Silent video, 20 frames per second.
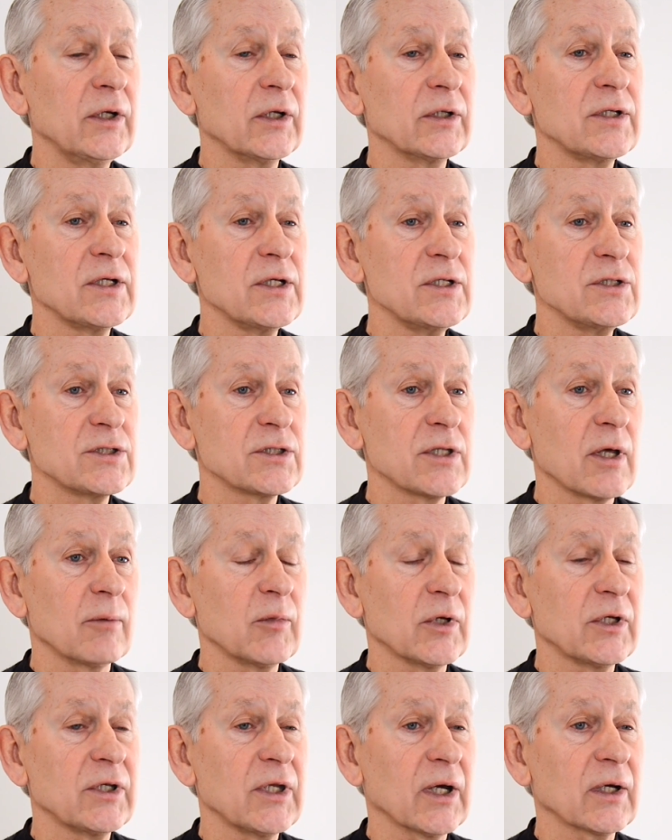way to teach
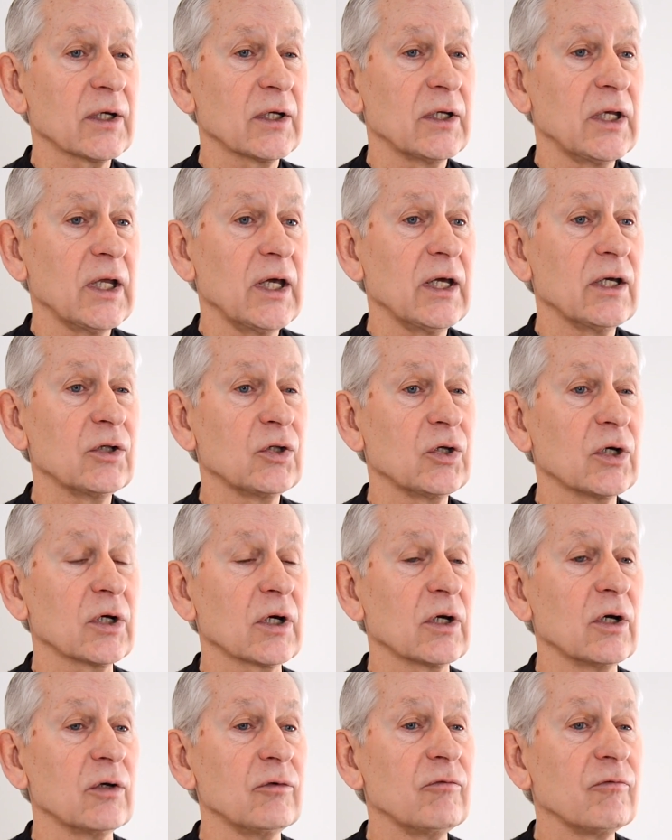them a technique
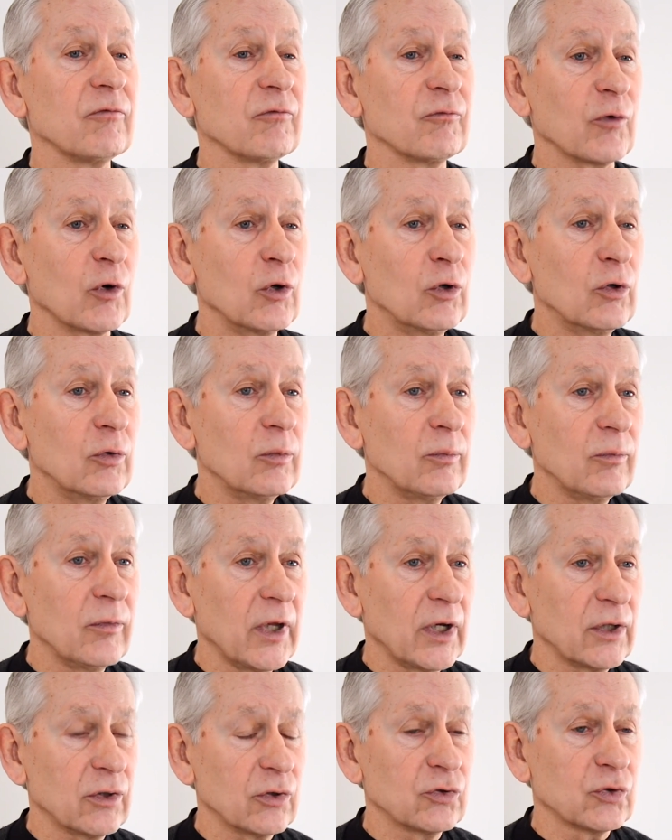to
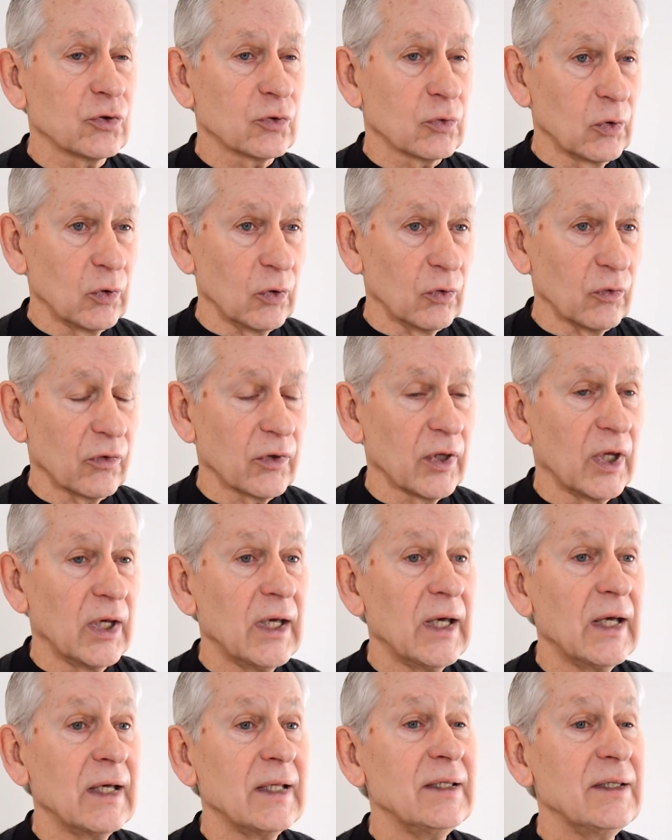confirm their truth.
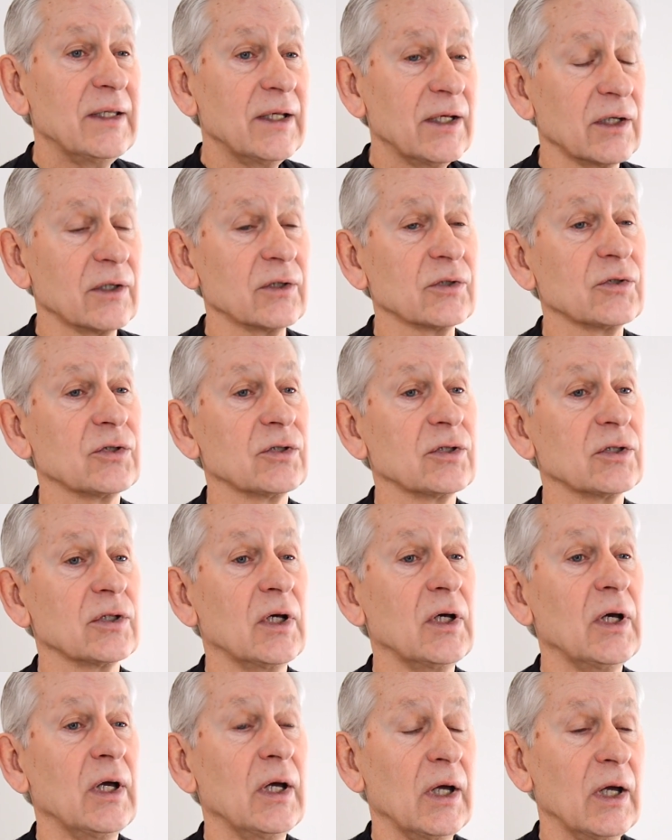
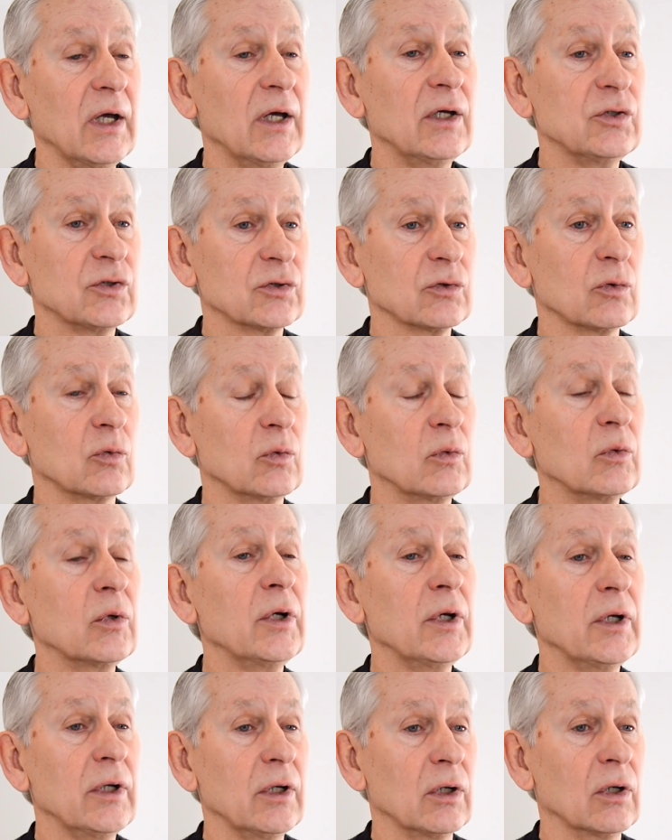This is a
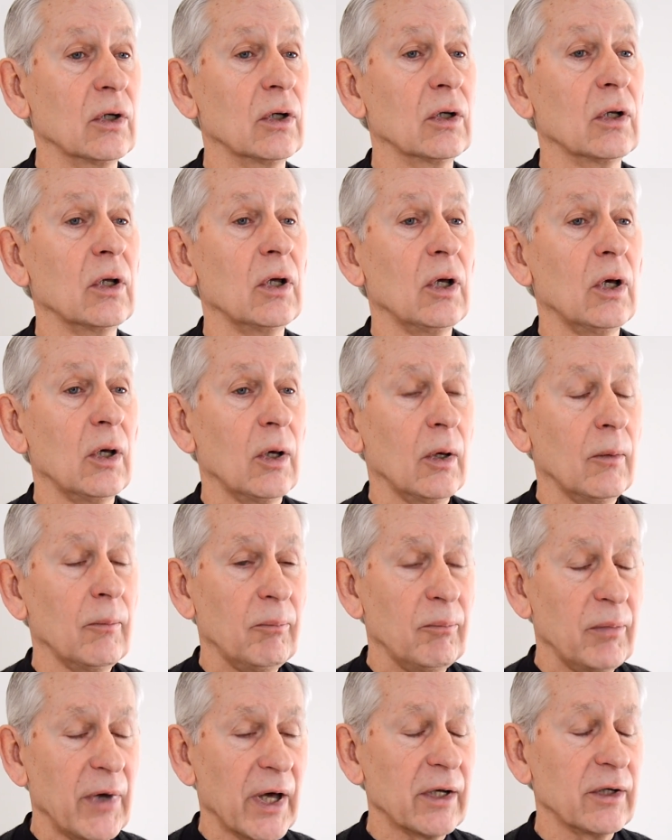real
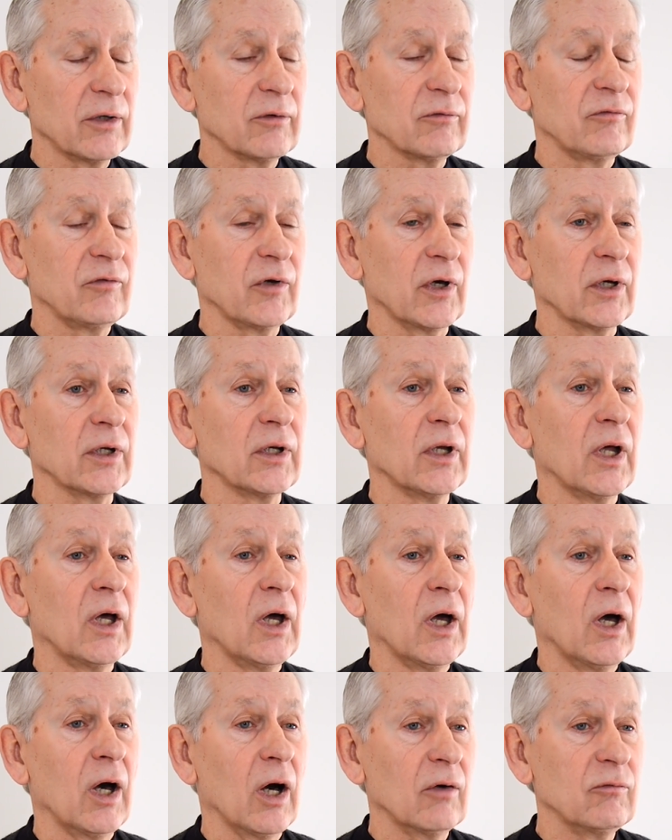benefit
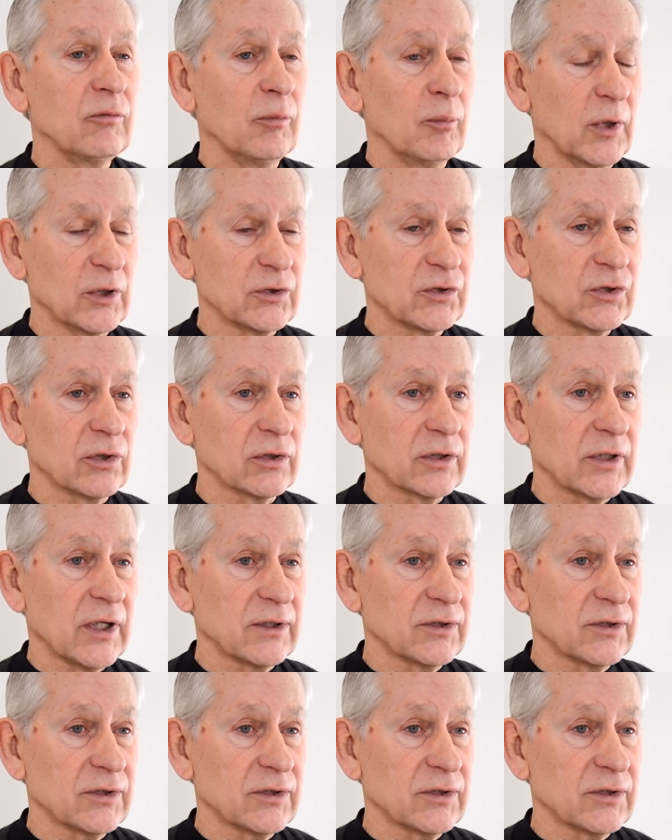of muscle